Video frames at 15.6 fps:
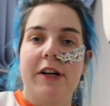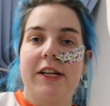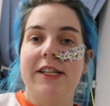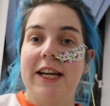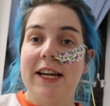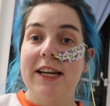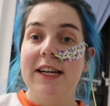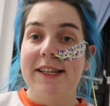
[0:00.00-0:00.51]
I
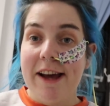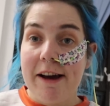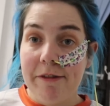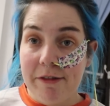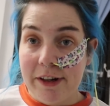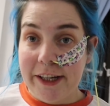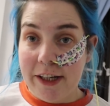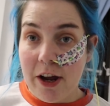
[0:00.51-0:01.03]
didn't
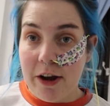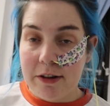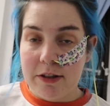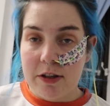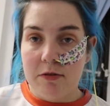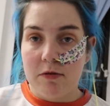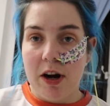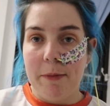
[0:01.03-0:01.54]
definitely know
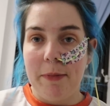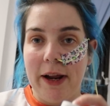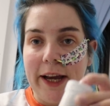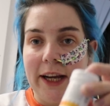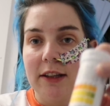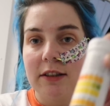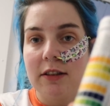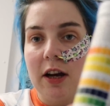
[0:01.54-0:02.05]
it's in the right
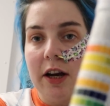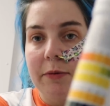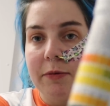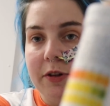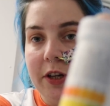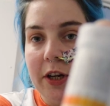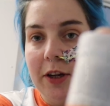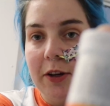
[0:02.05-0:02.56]
place, I
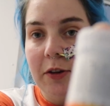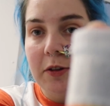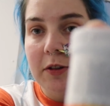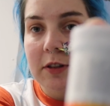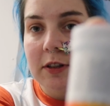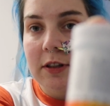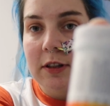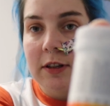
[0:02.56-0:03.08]
would
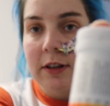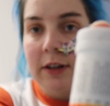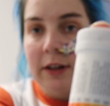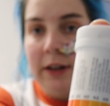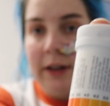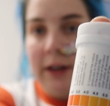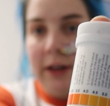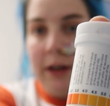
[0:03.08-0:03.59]
use
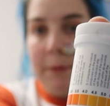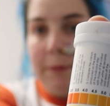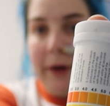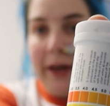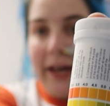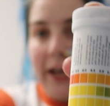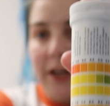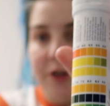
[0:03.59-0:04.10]

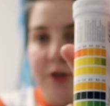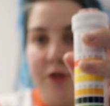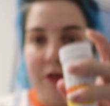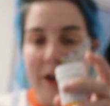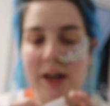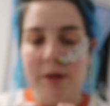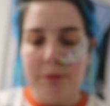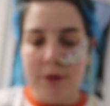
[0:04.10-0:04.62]
pH
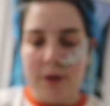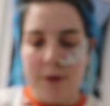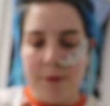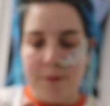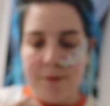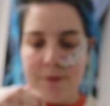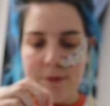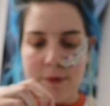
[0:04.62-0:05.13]
strips,
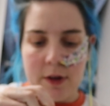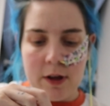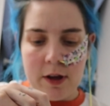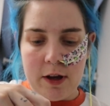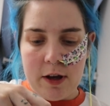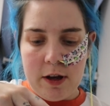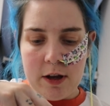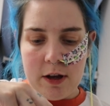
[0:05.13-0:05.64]

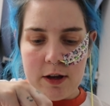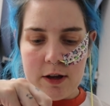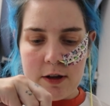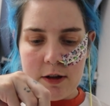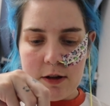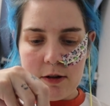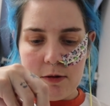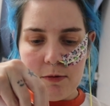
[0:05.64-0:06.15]

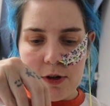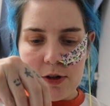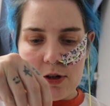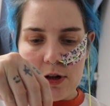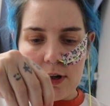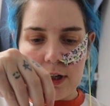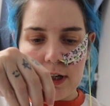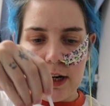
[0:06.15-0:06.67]

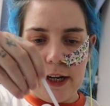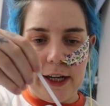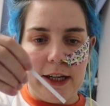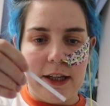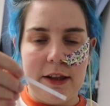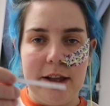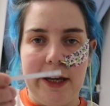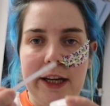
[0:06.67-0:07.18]
which look
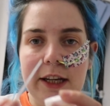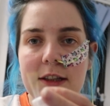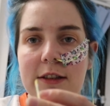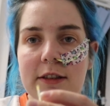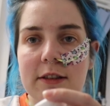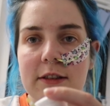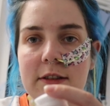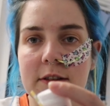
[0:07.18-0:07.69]
like
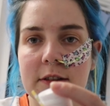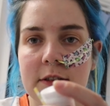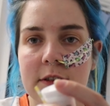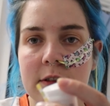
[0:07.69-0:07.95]
this.